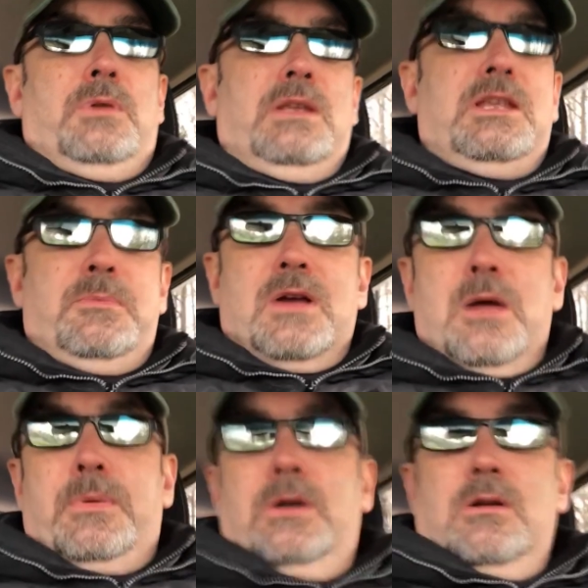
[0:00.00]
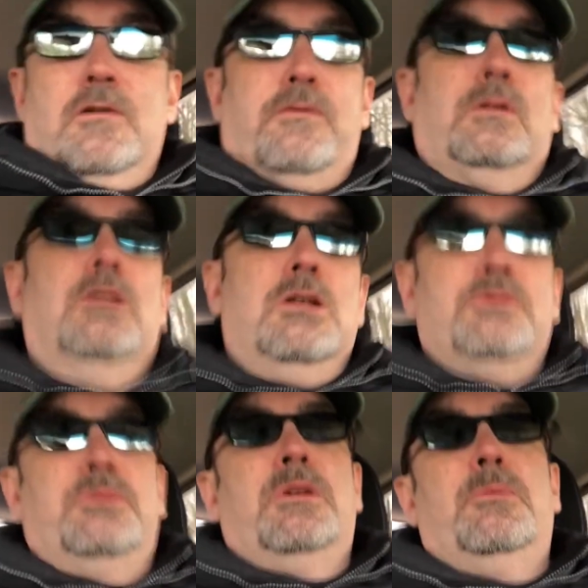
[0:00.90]
PT pop here at all four
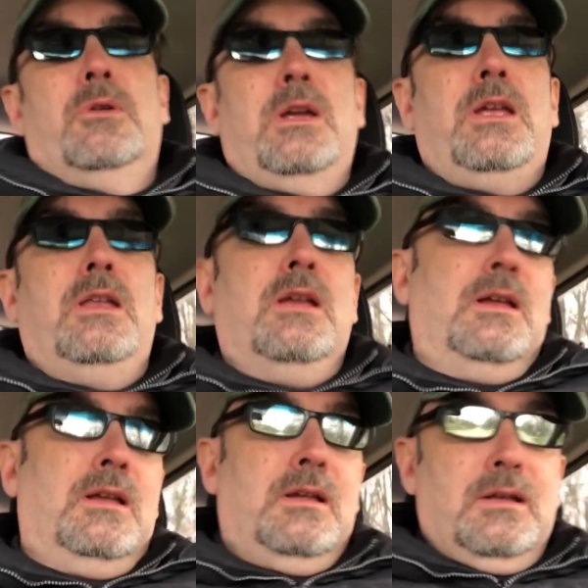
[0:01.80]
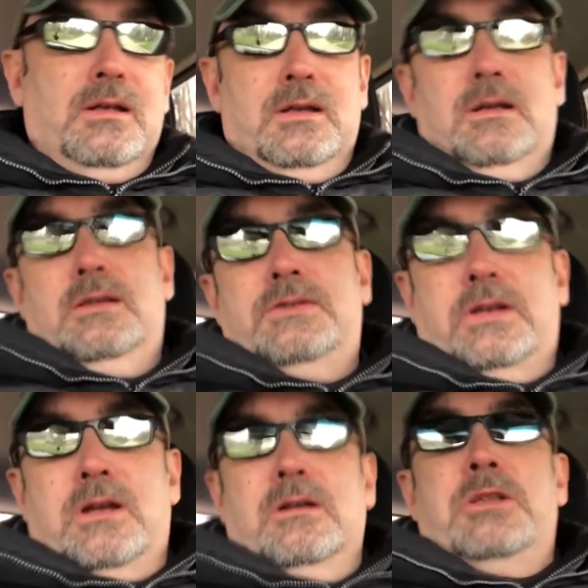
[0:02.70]
lobes of my brain,
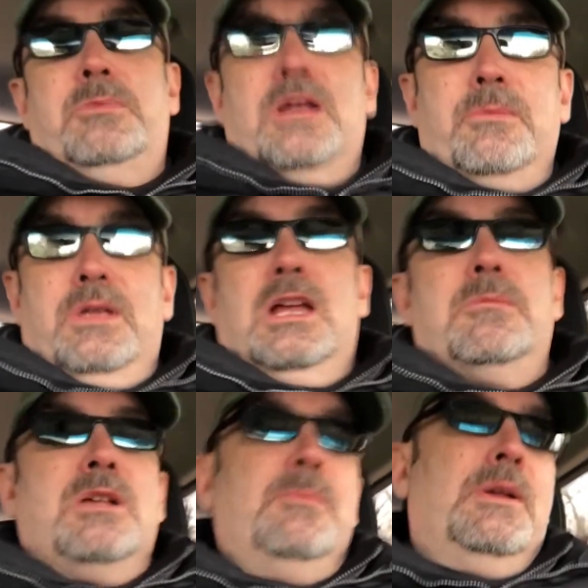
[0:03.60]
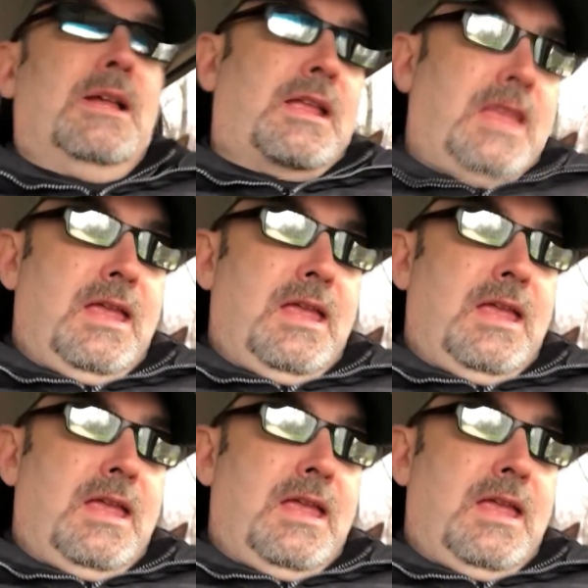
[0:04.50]
securely bound behind my back.